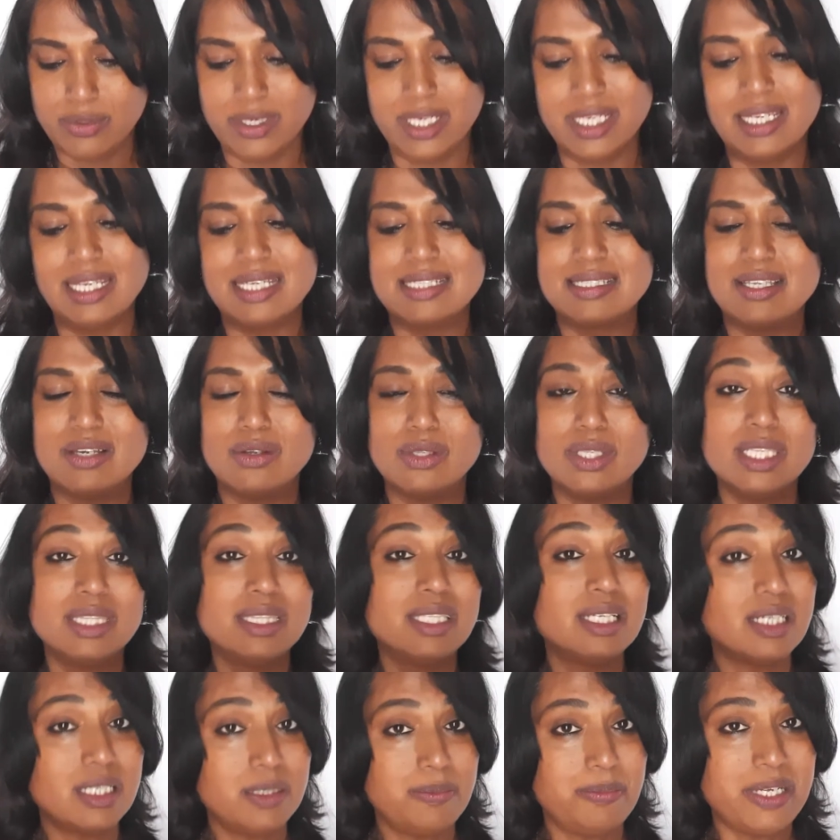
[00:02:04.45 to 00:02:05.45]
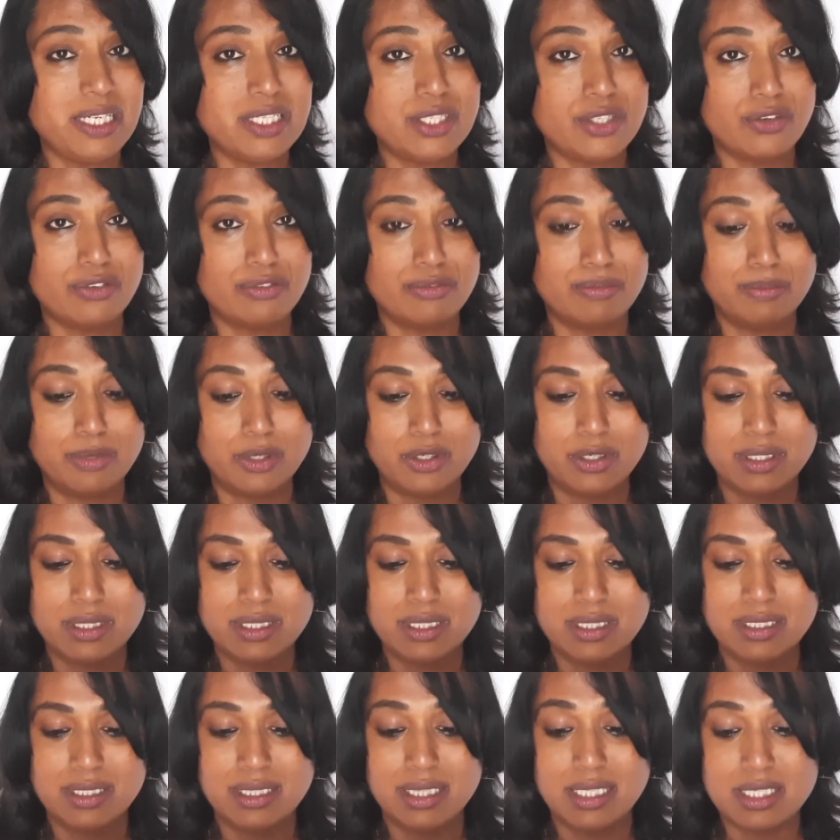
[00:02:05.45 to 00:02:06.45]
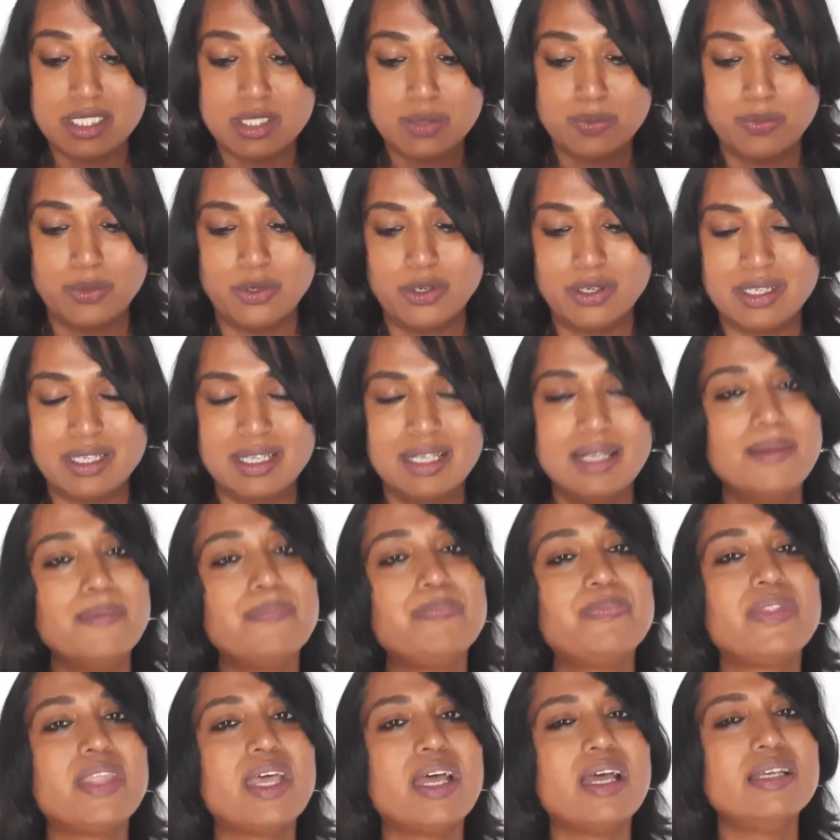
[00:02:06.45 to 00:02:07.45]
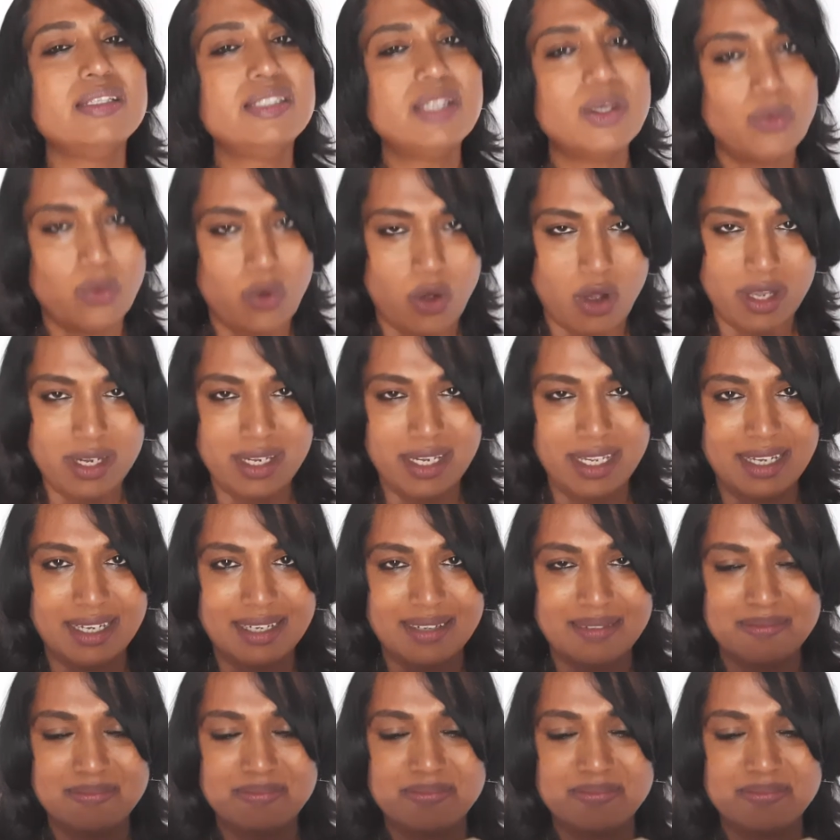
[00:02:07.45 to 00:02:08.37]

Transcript: Yes, on the third page of this book is a warning.